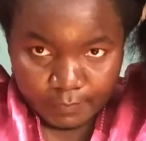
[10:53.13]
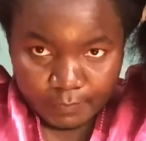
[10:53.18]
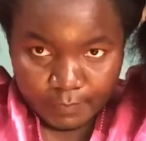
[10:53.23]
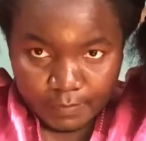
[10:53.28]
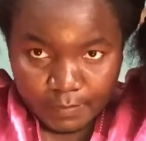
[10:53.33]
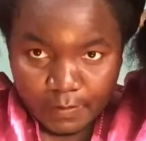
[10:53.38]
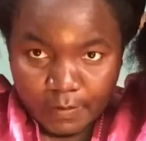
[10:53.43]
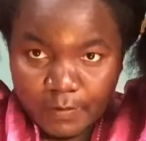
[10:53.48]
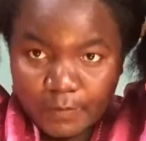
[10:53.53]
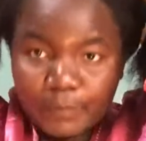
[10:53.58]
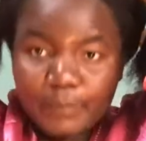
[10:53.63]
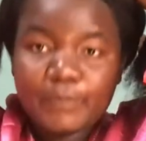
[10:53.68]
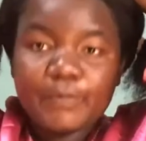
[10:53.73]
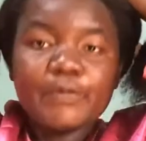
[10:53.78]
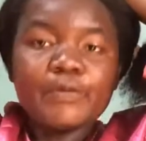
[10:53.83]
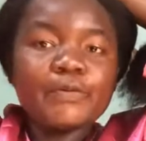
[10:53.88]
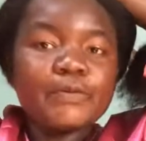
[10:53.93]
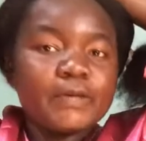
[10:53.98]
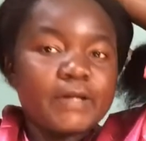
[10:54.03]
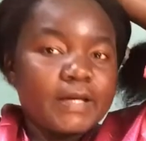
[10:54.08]
Hope
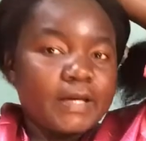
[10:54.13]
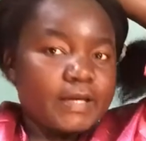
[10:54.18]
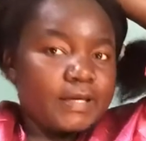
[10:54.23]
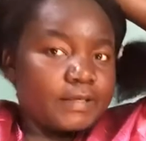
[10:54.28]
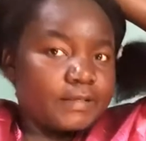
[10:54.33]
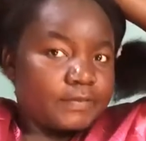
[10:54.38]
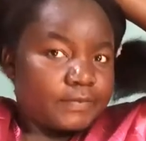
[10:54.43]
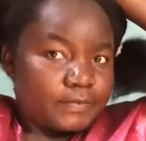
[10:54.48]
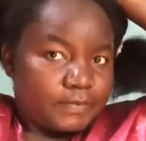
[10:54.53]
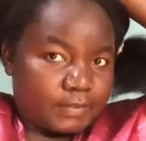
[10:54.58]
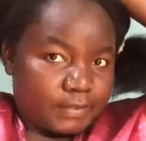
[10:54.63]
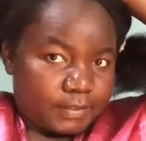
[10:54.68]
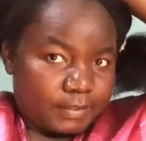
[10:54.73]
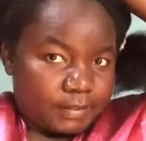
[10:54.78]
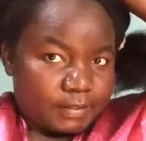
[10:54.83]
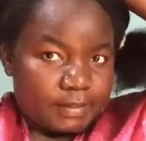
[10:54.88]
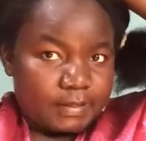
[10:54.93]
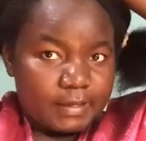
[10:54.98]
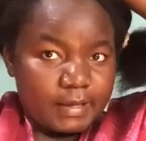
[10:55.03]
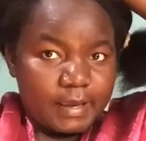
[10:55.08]
you guys will
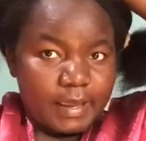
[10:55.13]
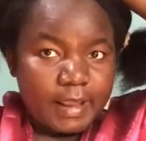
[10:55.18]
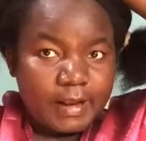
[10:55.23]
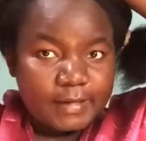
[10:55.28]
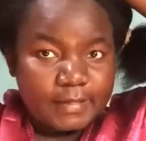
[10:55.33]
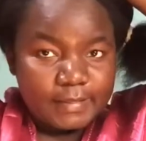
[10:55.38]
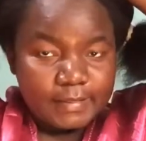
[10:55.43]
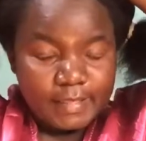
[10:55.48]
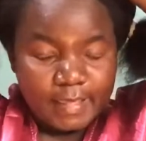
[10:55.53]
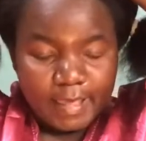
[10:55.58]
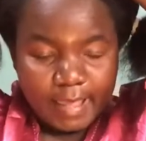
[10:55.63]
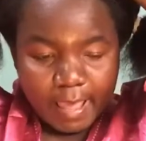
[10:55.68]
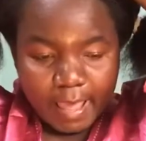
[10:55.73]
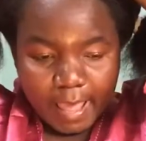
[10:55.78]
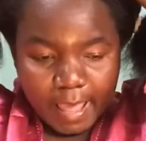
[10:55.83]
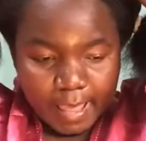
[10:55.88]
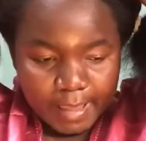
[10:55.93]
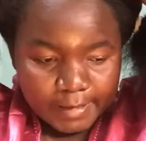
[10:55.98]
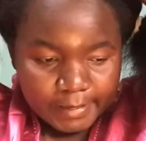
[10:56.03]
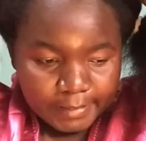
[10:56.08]
get the
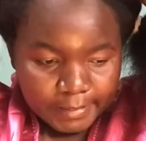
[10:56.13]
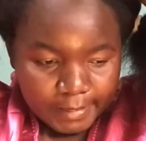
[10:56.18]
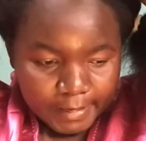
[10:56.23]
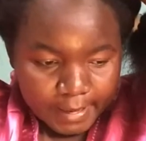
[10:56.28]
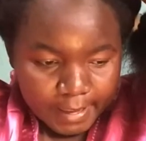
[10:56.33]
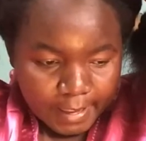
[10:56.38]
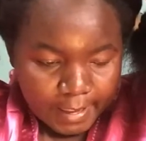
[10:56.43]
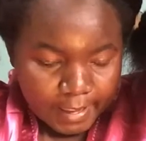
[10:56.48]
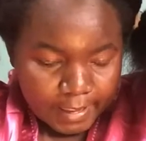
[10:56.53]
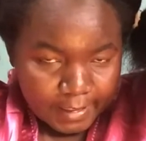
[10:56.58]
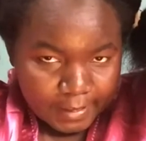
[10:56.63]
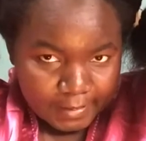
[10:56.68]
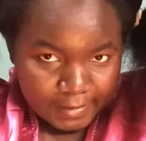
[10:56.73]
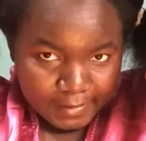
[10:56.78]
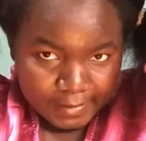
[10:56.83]
idea.